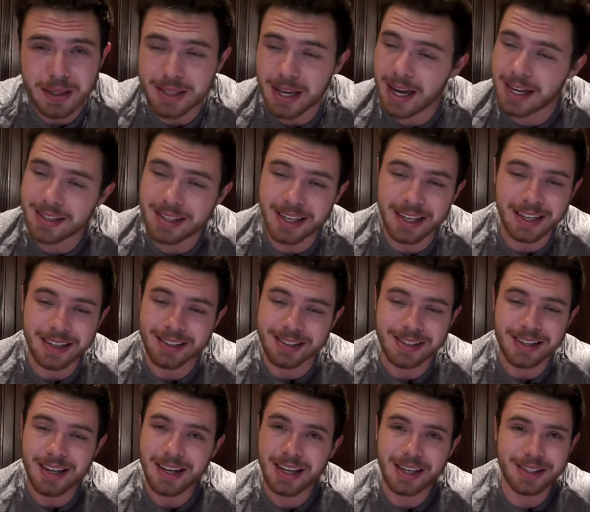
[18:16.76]
Meditating
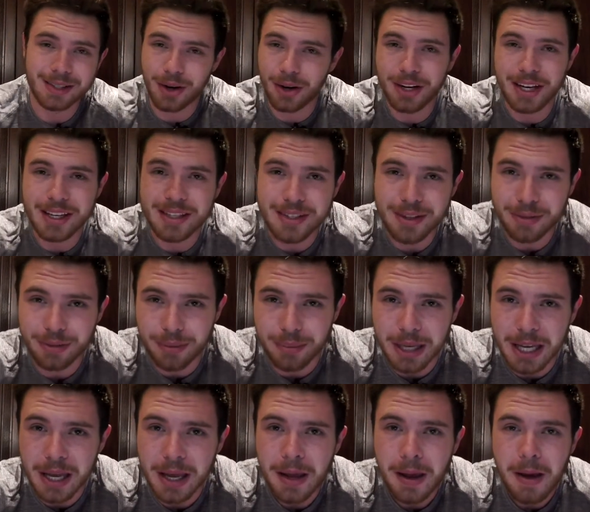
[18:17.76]
is it's not easy for
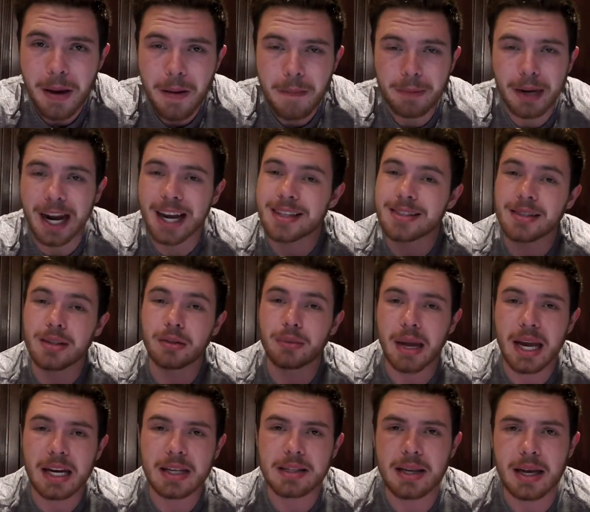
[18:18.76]
me, but I still
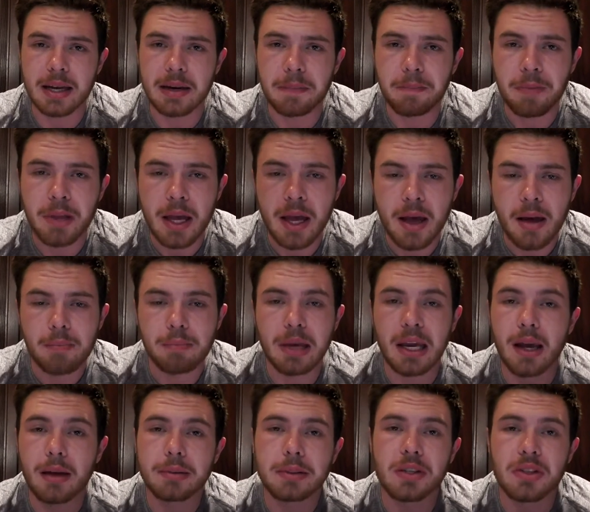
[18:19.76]
meditate.
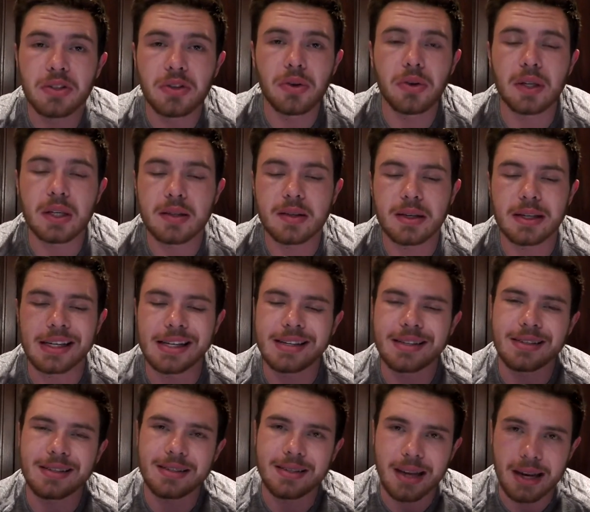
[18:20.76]
Being able to do this at
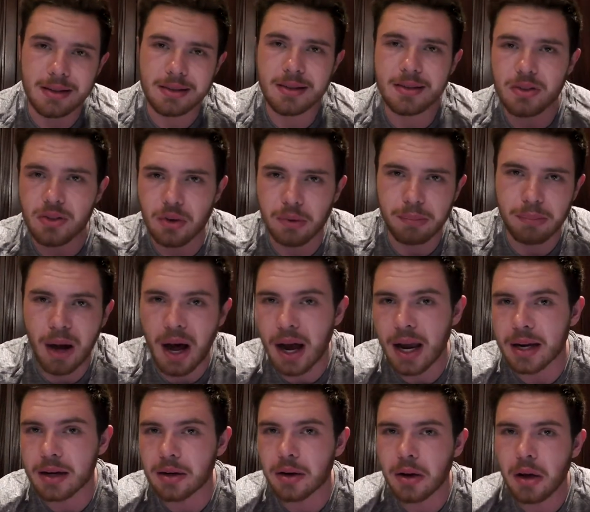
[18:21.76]
least centers your
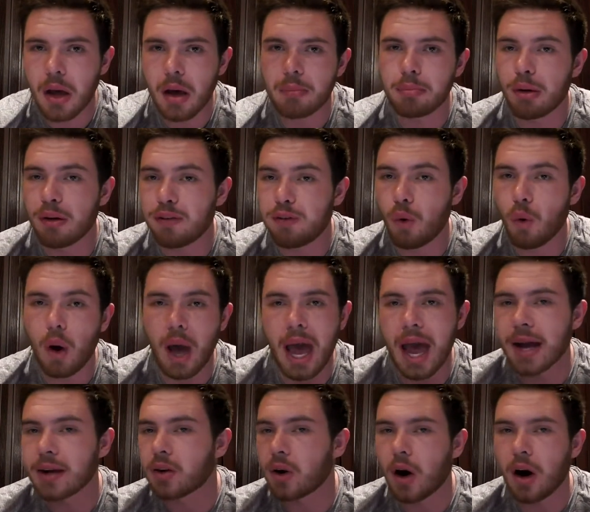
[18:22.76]
mind before
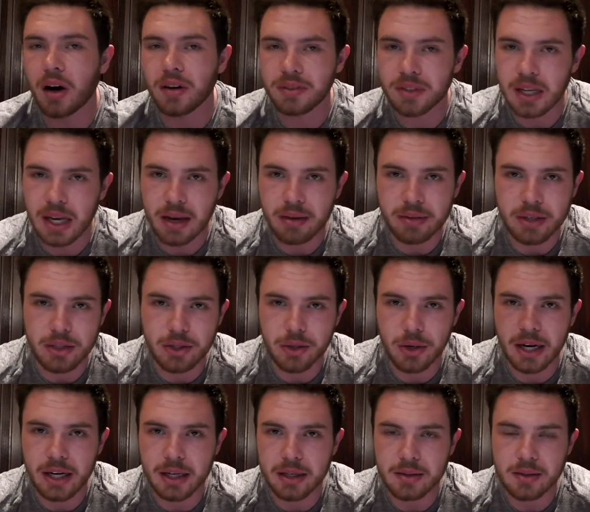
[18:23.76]
and after every
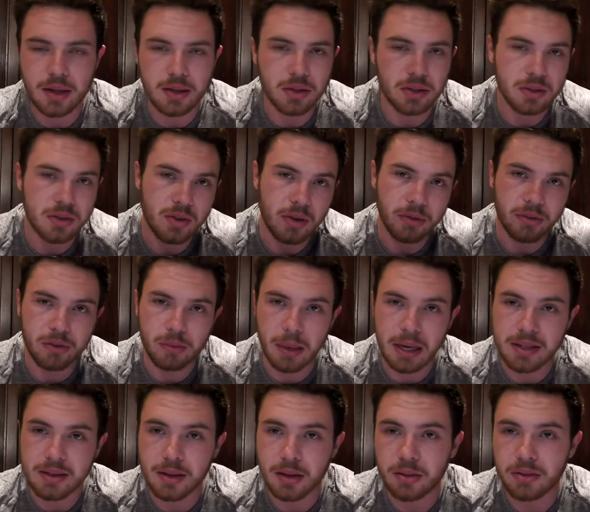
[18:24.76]
trading session. So for
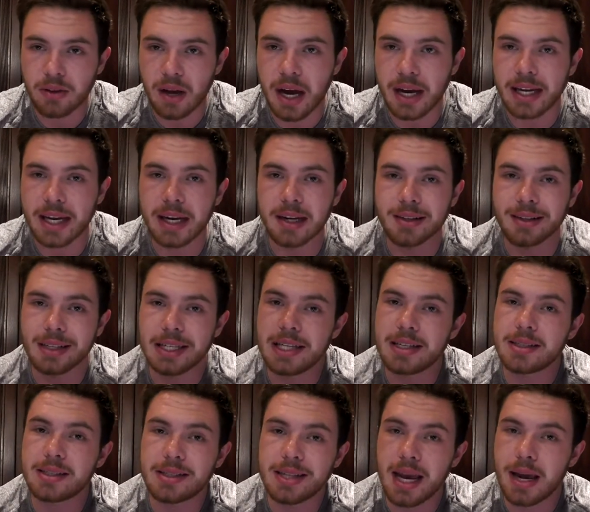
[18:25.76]
myself, I get at
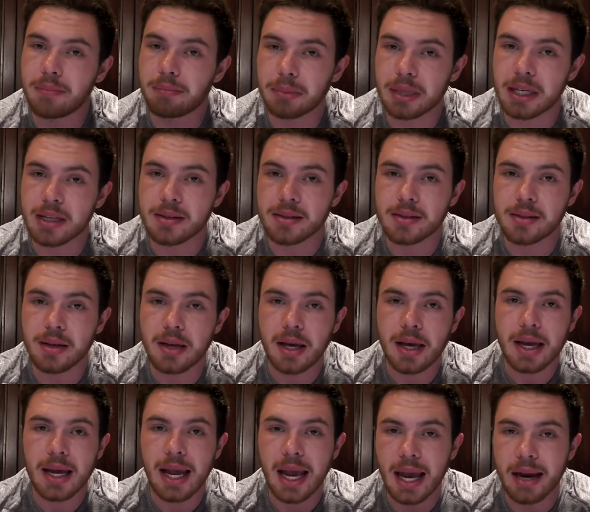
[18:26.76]
least 10 minutes
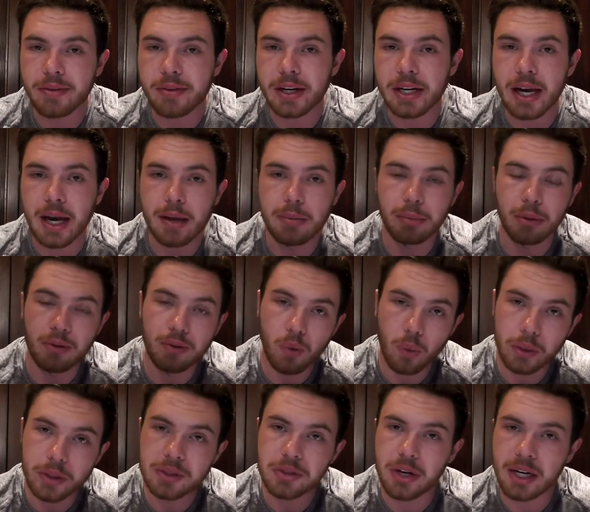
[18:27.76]
every day
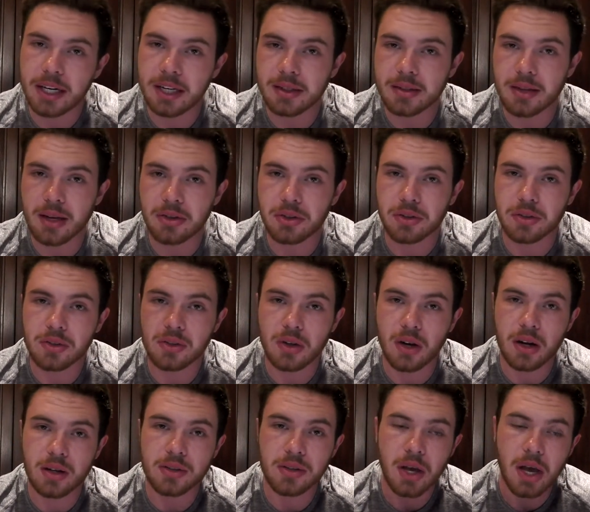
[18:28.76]
before the trading session
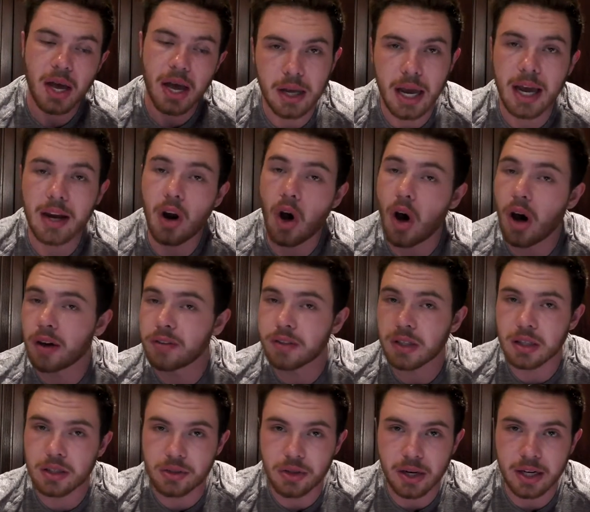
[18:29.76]
starts and
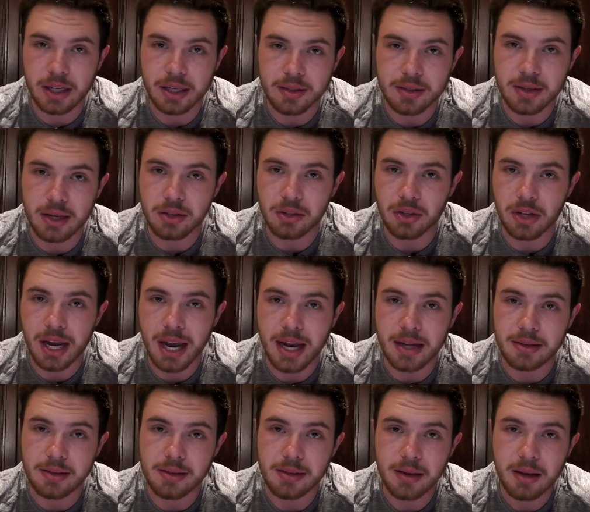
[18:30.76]
after the trading session
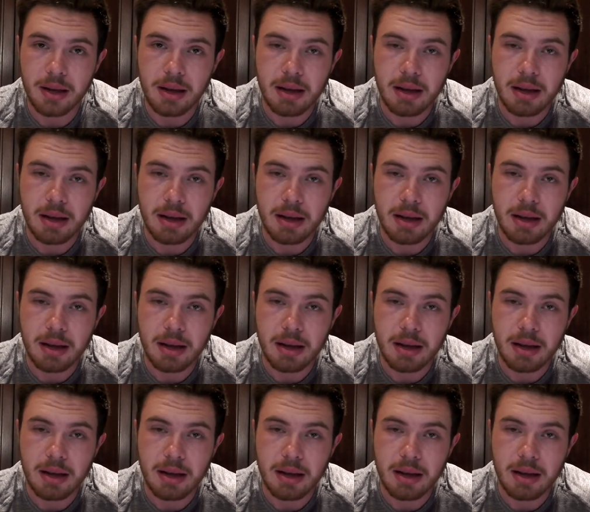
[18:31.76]
ends.